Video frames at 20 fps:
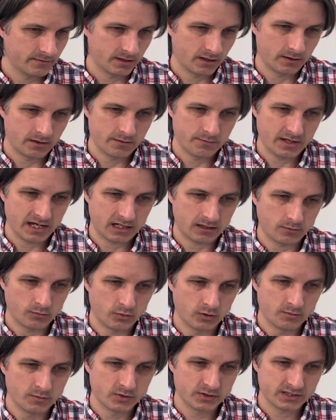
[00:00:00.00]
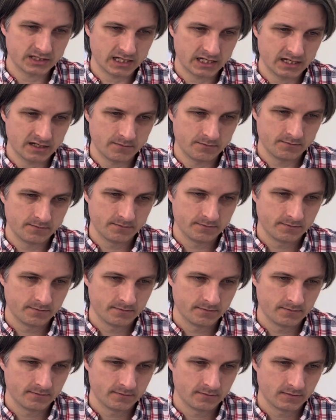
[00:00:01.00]
I'm gonna back up one more time.
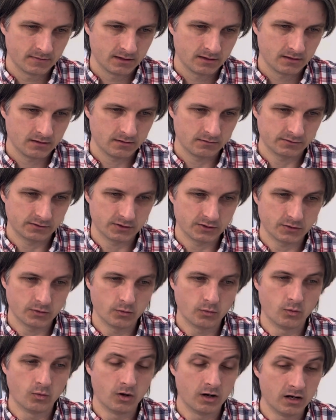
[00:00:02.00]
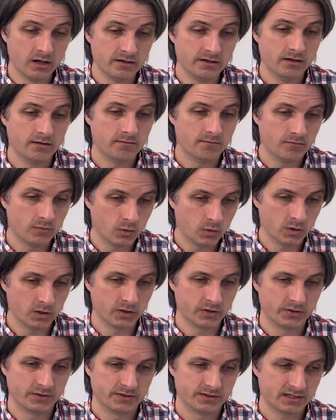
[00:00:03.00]
I'm gonna do it one
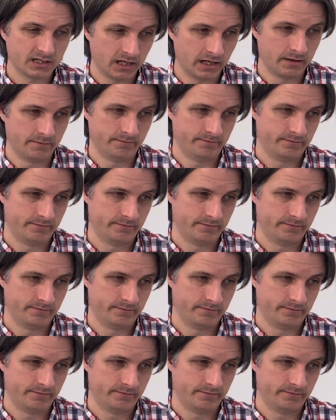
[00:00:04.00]
more time.